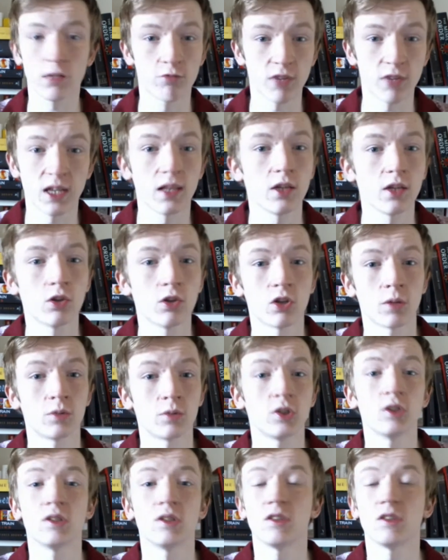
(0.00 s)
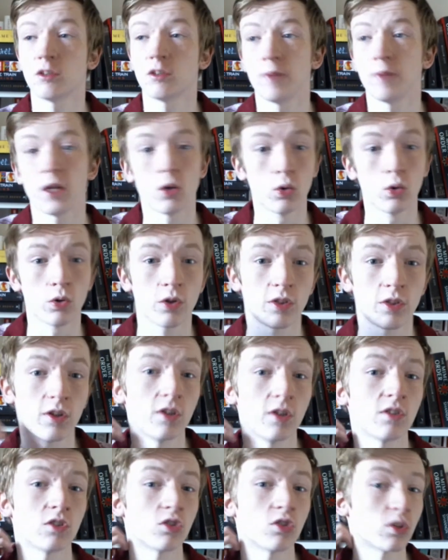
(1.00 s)
really good opportunities to meet
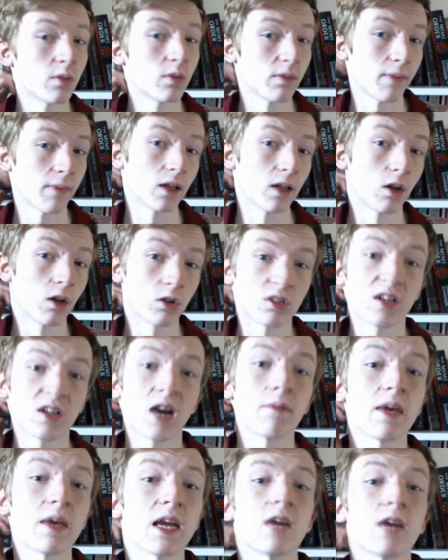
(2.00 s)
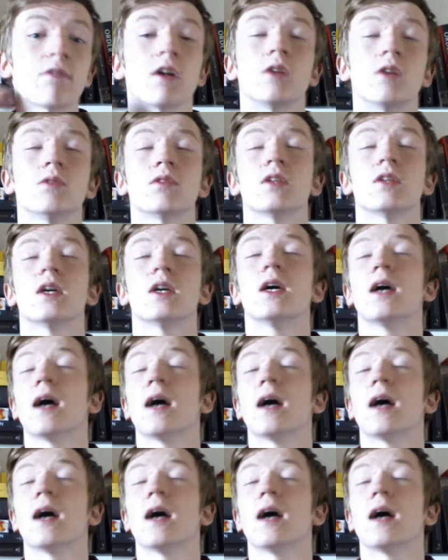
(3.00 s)
authors and some of my longtime heroes,